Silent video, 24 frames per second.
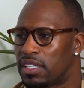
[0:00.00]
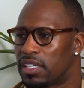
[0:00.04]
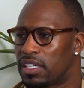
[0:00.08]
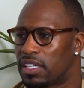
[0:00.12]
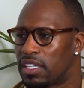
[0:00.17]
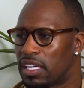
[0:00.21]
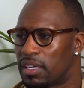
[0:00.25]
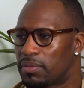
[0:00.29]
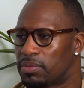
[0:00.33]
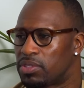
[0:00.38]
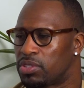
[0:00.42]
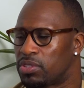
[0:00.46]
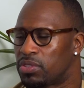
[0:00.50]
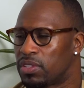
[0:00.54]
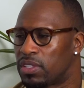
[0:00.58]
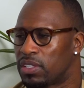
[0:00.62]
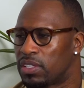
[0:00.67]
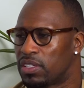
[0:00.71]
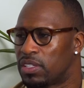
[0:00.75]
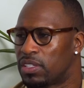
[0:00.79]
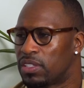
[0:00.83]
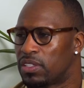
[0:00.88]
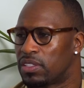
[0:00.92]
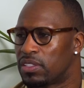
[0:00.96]
an
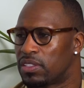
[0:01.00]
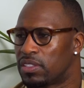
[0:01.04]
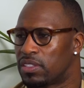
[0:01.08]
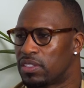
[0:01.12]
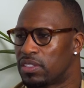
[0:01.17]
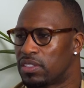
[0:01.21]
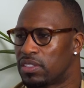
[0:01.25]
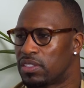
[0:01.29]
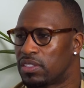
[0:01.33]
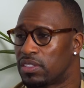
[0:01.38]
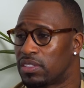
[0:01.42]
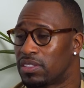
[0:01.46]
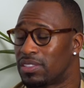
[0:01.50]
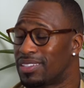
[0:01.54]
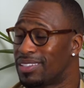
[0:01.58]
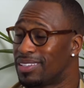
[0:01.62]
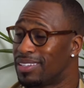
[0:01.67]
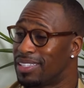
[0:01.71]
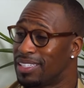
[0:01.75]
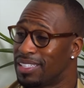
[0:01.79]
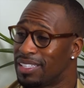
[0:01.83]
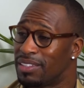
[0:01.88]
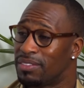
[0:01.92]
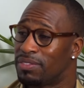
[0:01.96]
opportunity to
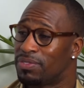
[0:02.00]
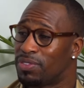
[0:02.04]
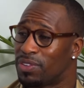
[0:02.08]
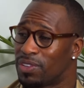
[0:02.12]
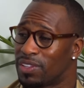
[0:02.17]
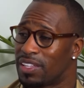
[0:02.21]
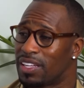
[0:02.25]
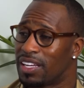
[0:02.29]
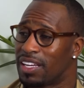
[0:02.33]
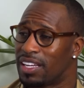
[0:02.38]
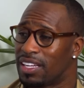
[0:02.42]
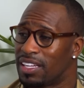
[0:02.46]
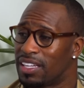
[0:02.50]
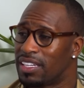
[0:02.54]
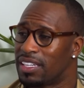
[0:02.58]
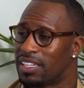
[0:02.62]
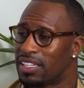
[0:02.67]
live for that